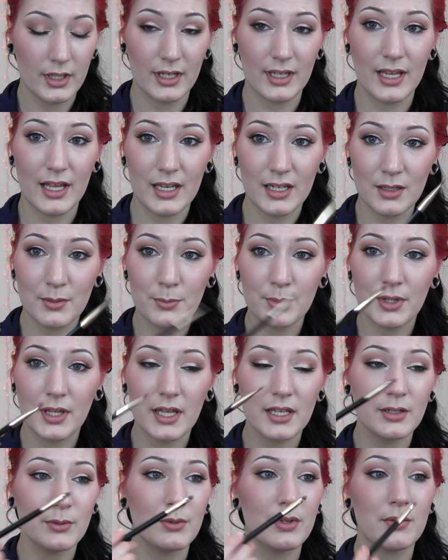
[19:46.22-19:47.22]
Again,
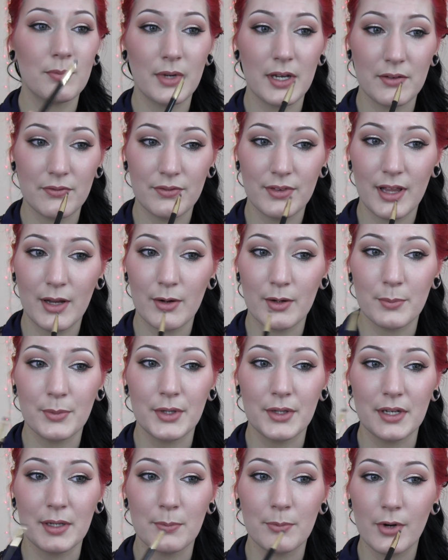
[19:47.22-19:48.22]
blend with my Flower
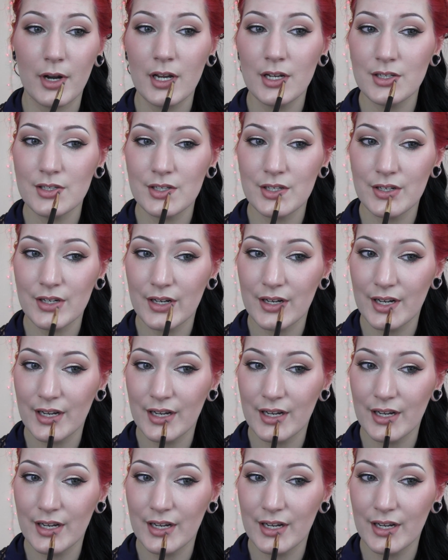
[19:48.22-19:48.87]
Beauty brush.